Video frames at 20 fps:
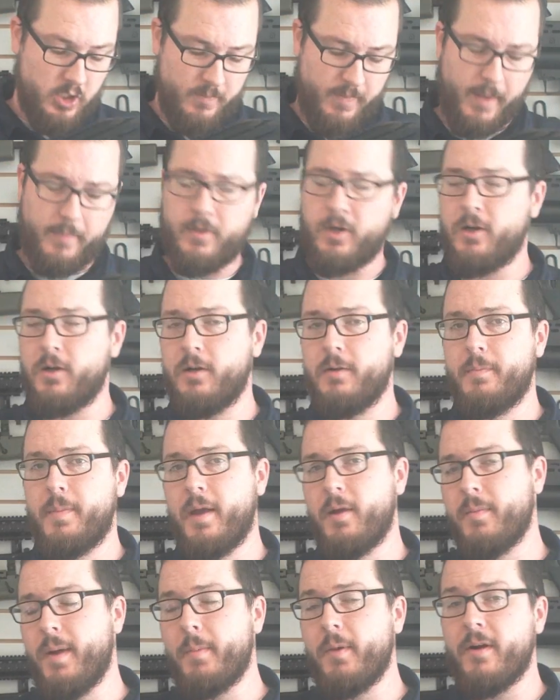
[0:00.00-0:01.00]
You may
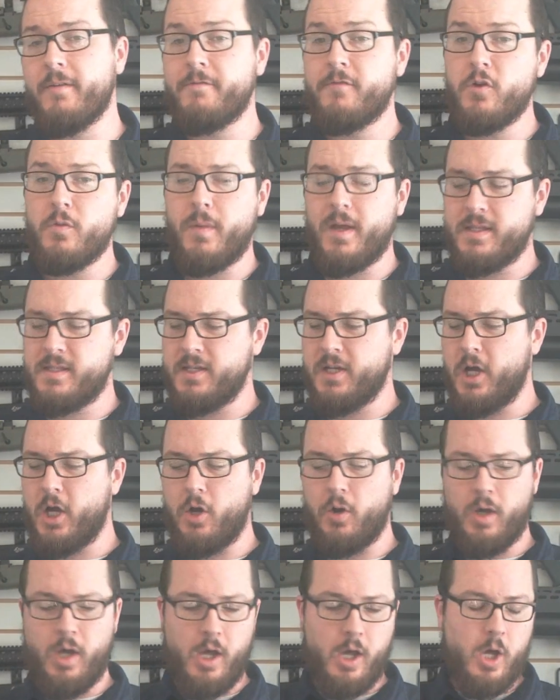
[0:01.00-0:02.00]
remember a few months
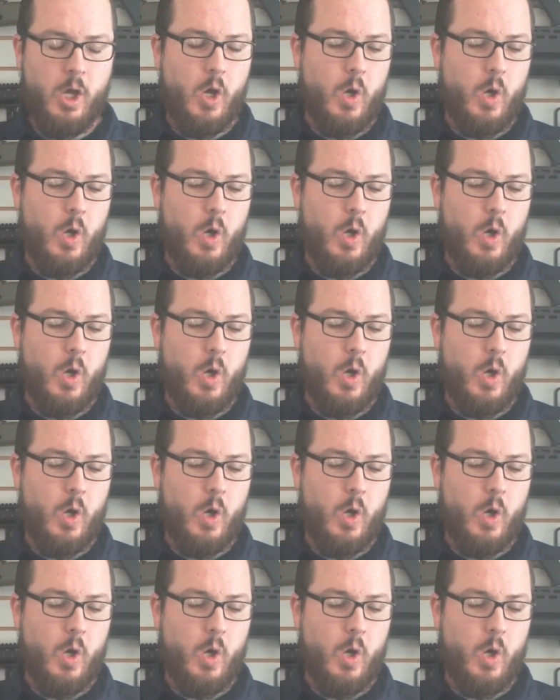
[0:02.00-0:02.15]
ago